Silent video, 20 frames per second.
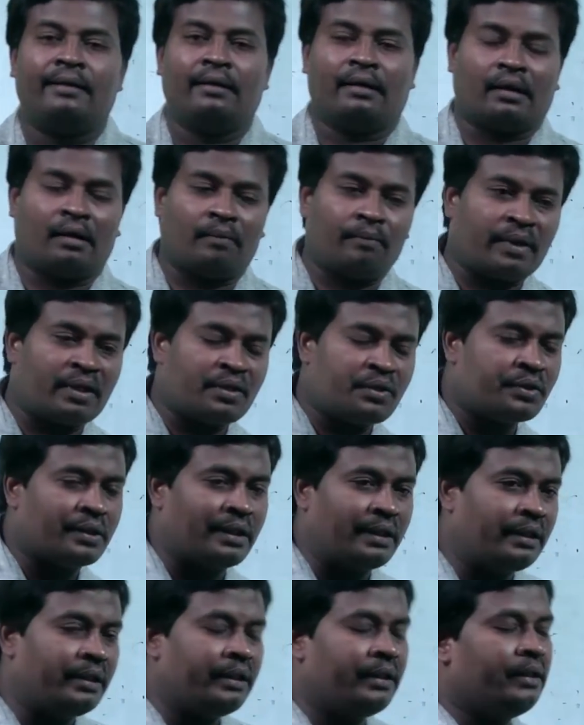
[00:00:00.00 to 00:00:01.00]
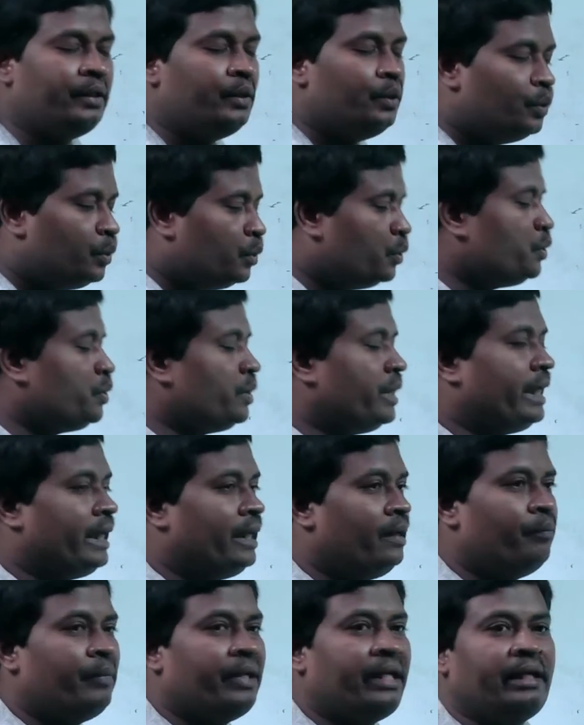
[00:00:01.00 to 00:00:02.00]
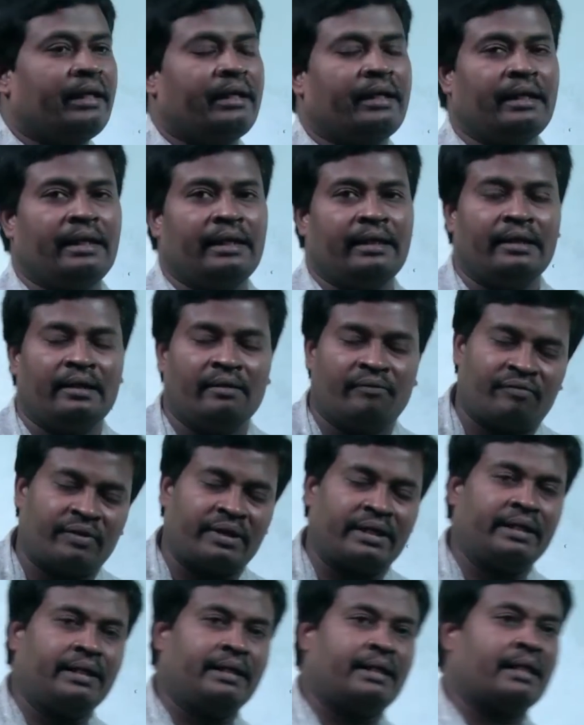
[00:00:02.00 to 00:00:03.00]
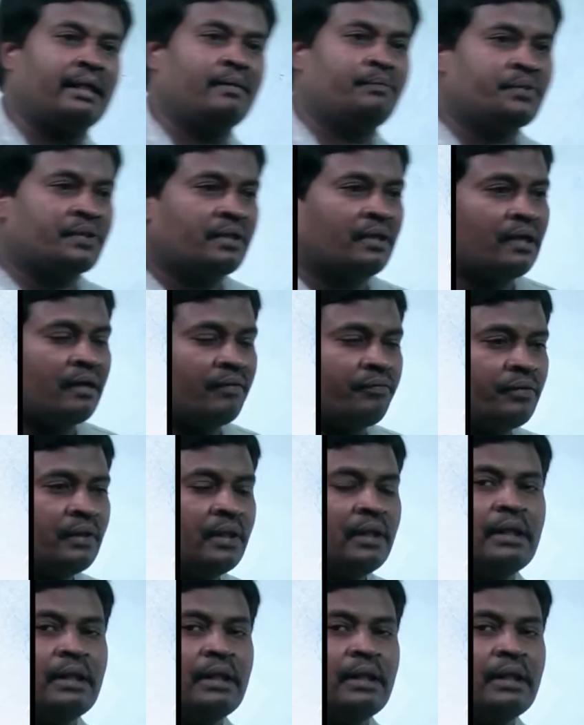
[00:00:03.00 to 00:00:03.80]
commercially used and making different types of